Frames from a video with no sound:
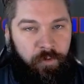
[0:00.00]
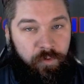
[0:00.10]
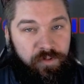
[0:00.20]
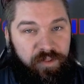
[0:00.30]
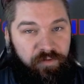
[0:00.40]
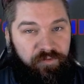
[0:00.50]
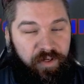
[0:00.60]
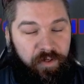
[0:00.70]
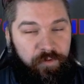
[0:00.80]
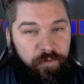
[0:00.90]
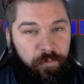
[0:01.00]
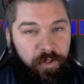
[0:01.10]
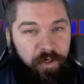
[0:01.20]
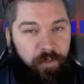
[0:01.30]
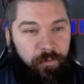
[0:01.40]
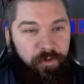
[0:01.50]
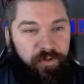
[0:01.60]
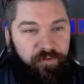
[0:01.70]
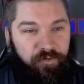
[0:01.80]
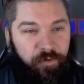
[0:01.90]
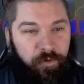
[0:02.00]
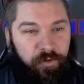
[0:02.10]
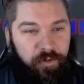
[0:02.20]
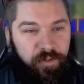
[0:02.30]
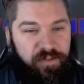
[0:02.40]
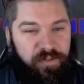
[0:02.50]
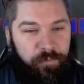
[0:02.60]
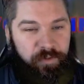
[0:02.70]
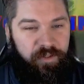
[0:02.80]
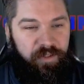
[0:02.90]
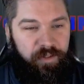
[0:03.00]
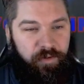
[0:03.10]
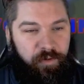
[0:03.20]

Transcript: Once I've found the mod I'm looking for, I simply click on the